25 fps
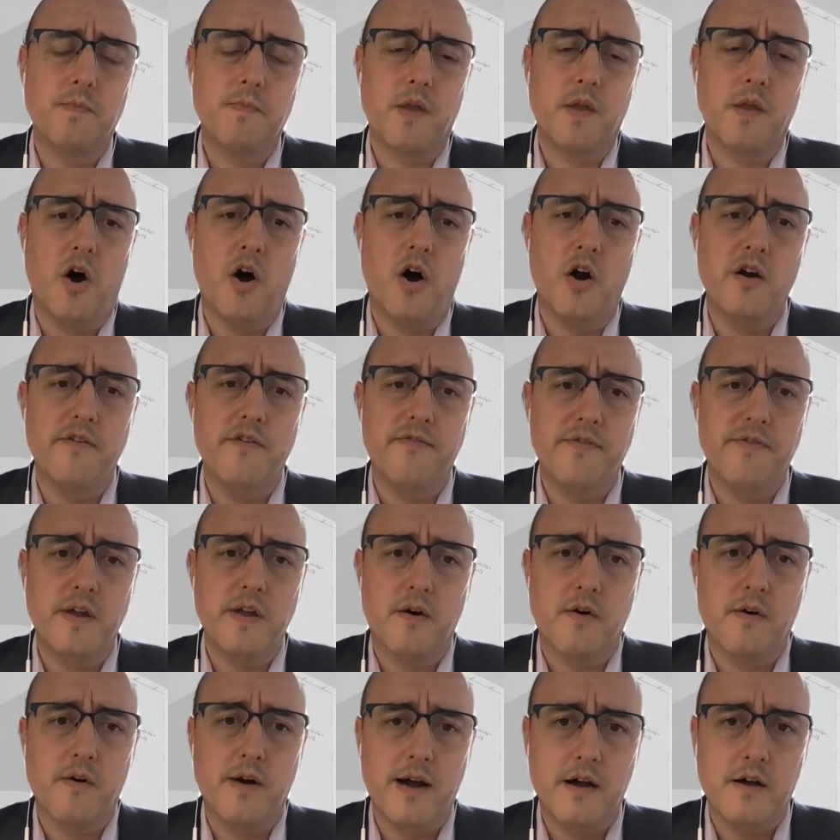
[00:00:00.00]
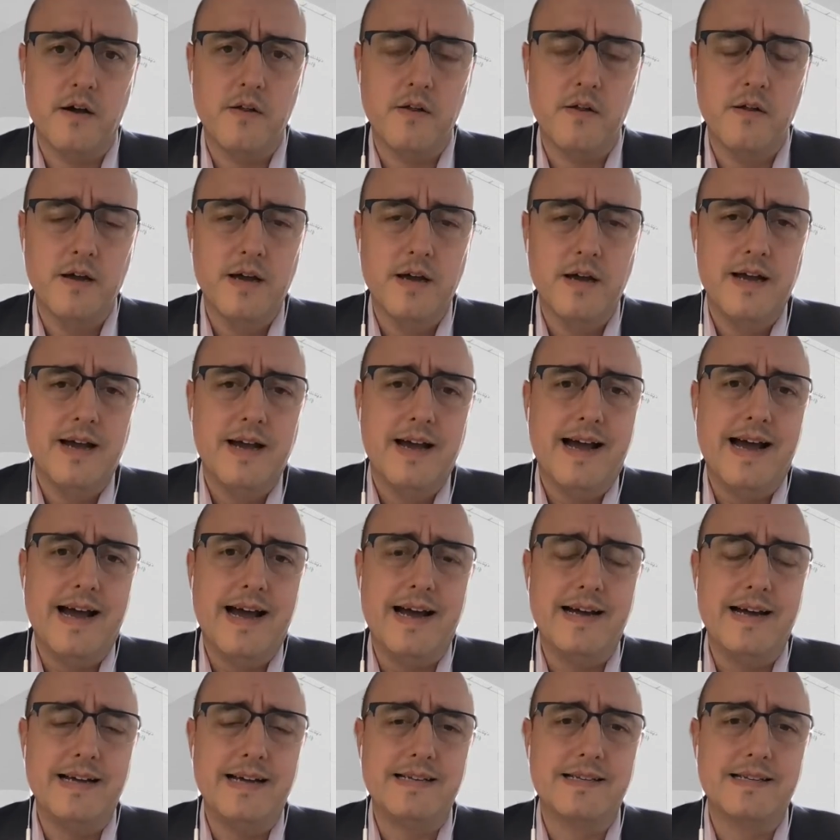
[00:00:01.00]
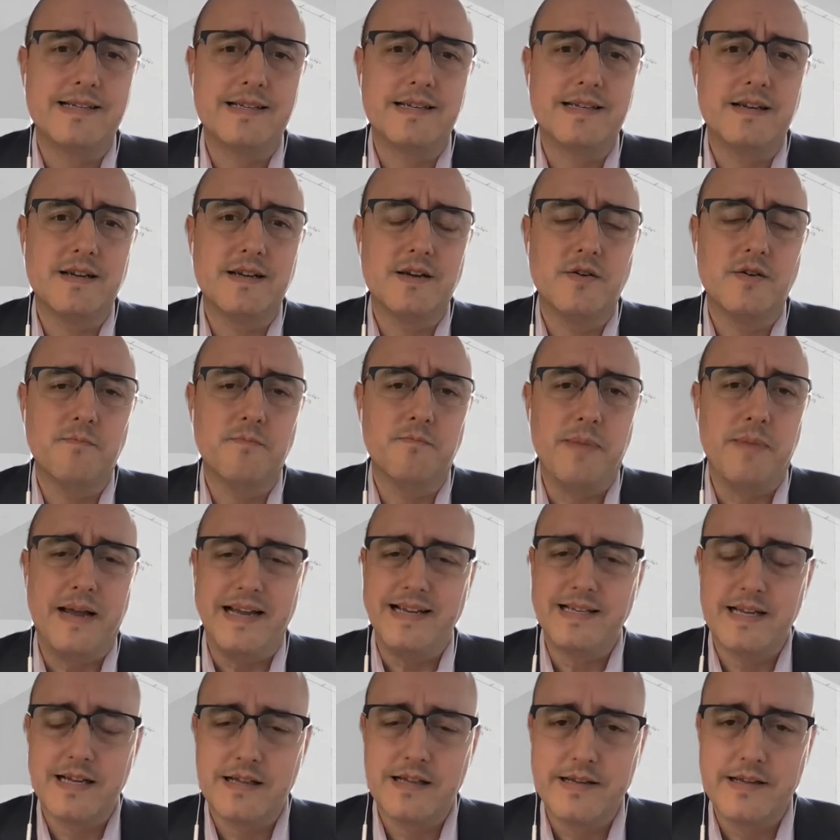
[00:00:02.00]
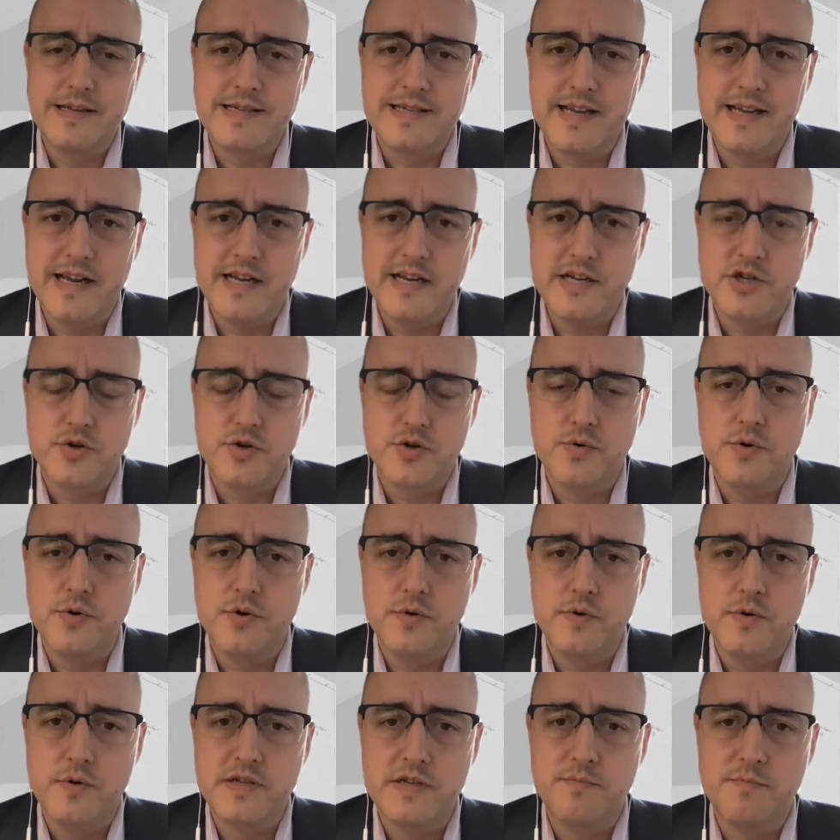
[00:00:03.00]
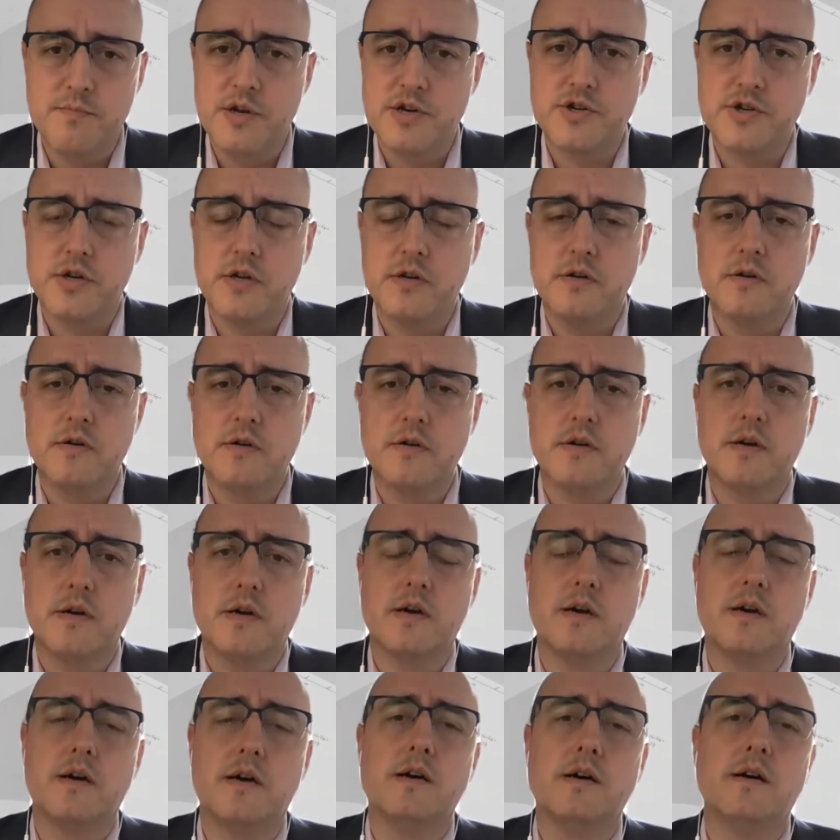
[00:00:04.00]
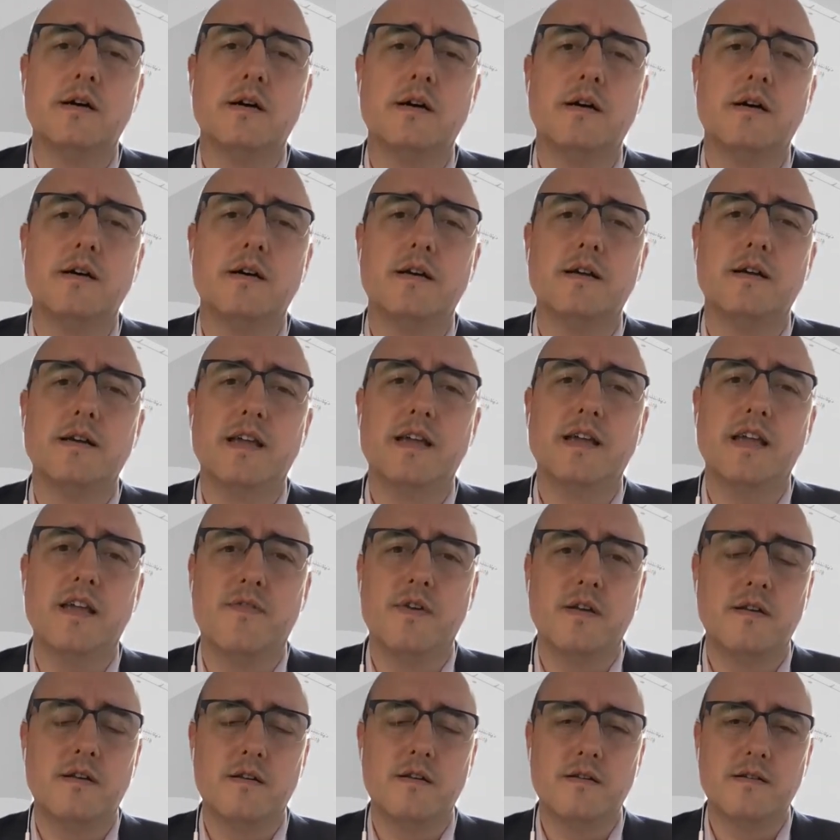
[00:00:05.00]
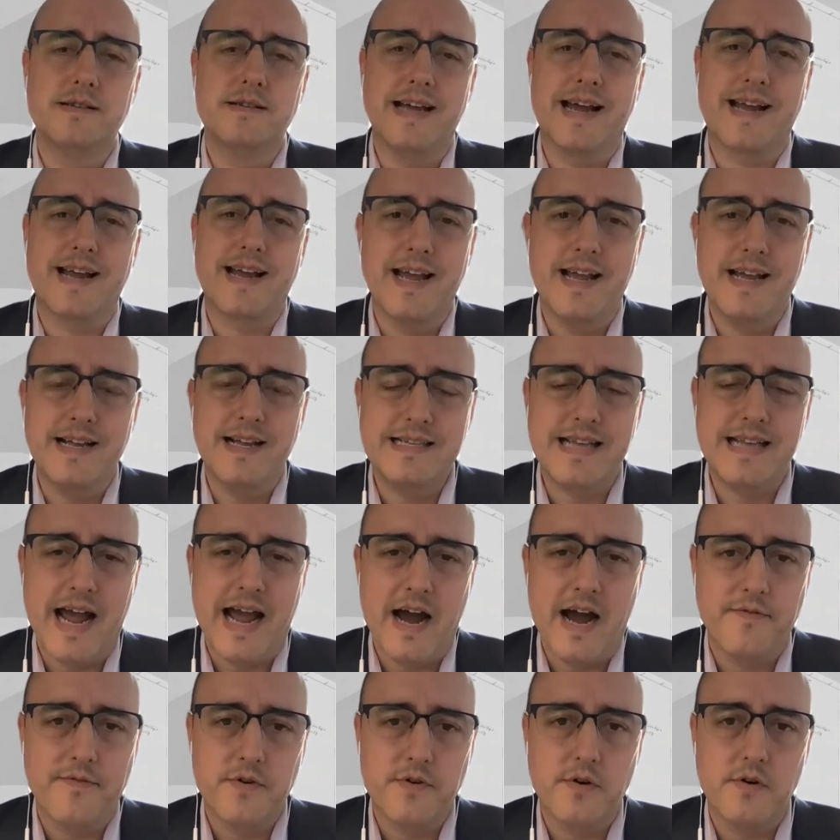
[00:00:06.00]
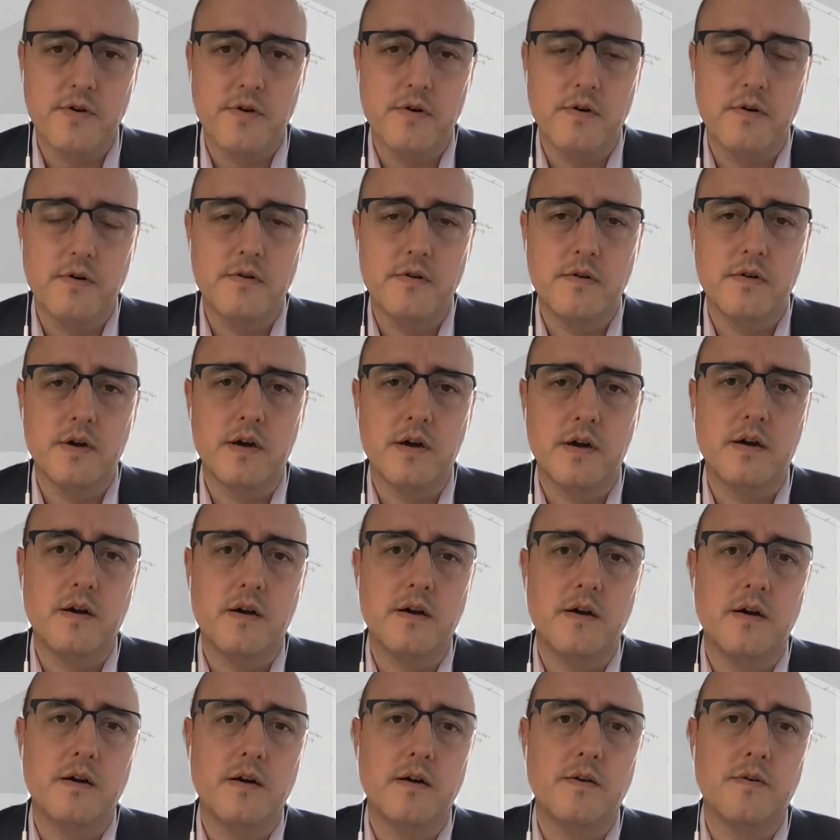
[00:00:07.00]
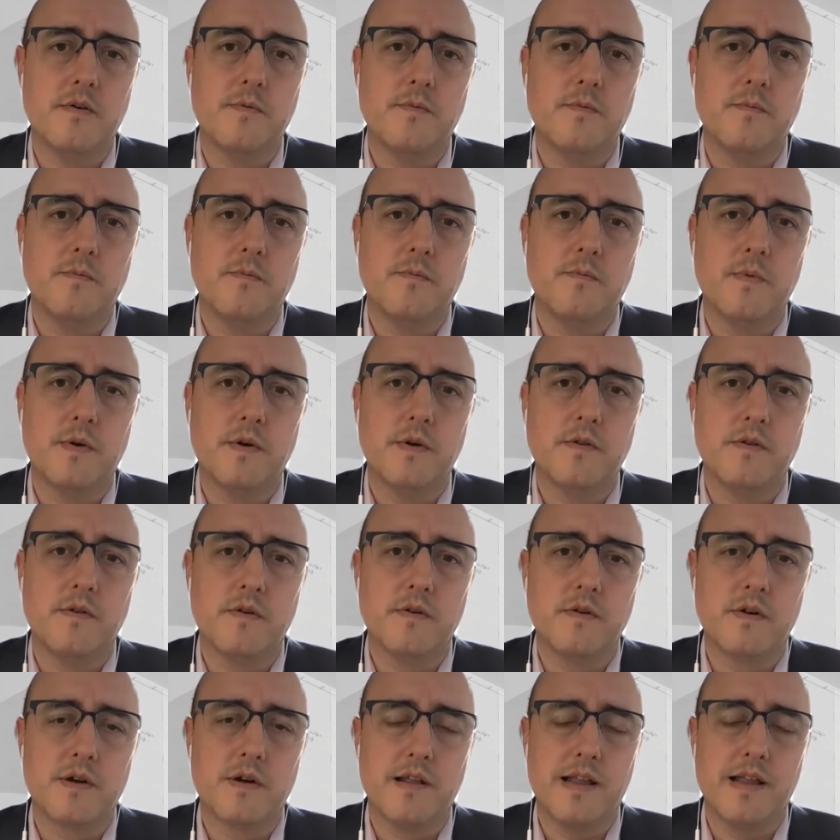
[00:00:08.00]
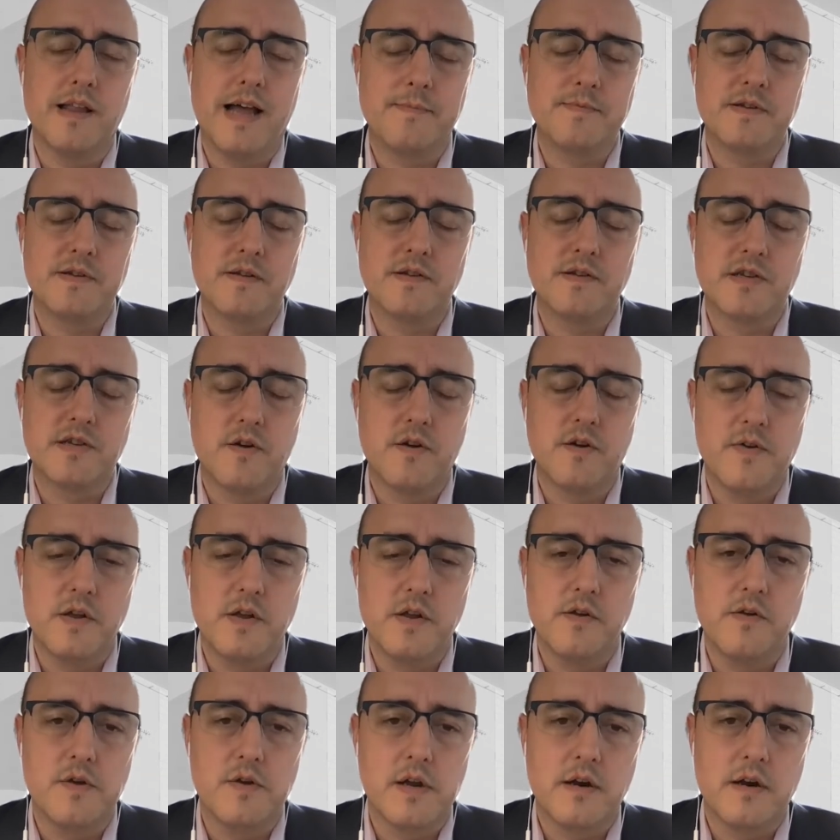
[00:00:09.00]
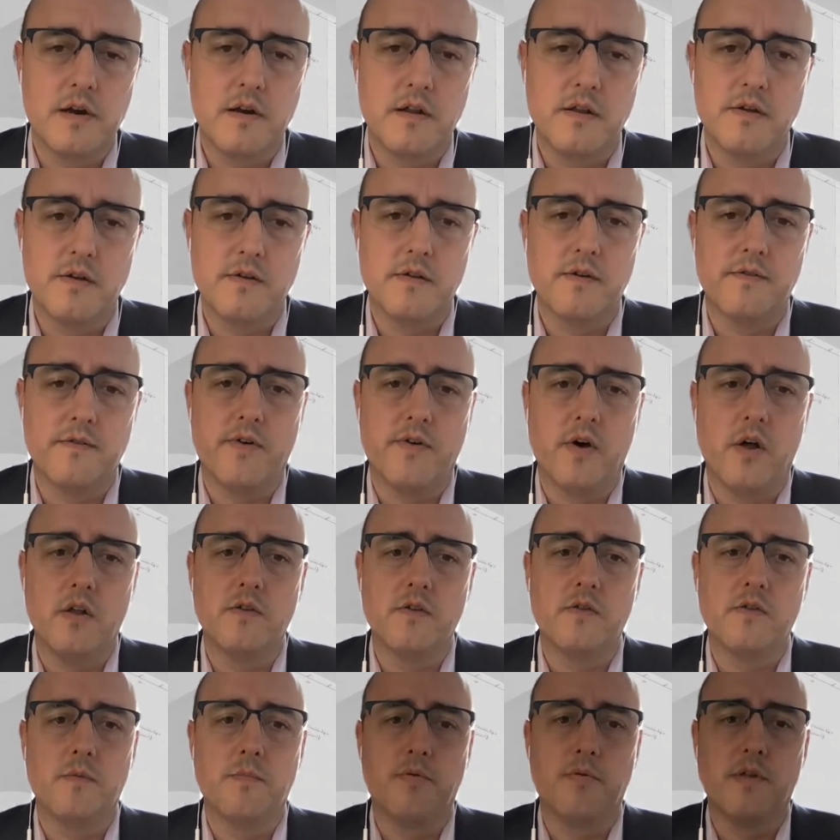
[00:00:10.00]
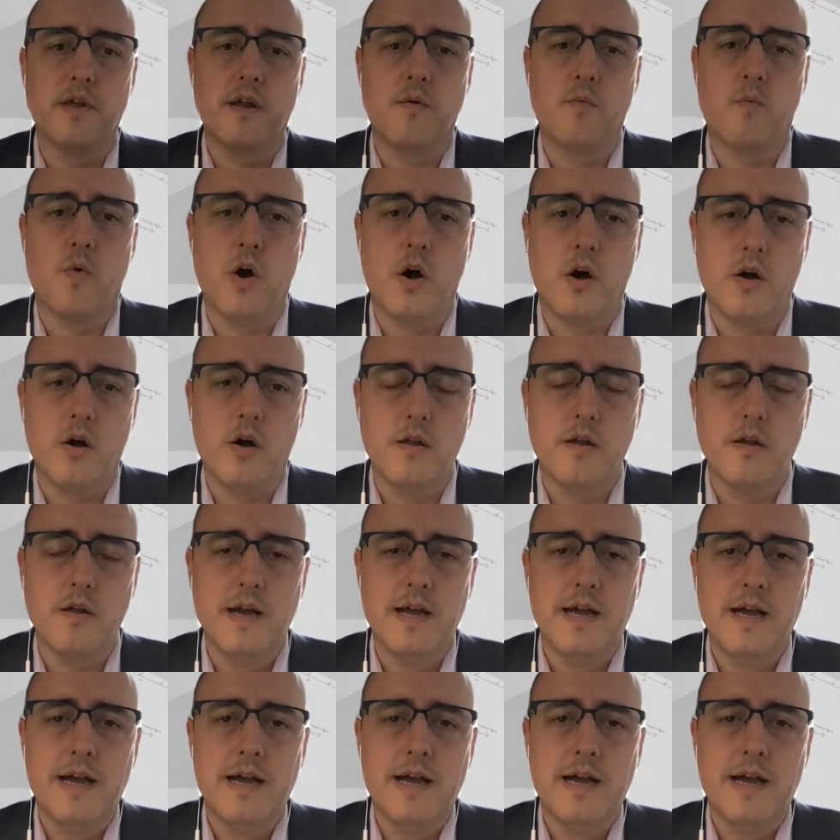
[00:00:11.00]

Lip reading: RFERL has basically stayed true to its mission, even decades after the collapse of the Soviet Union and the fall of the Berlin Wall.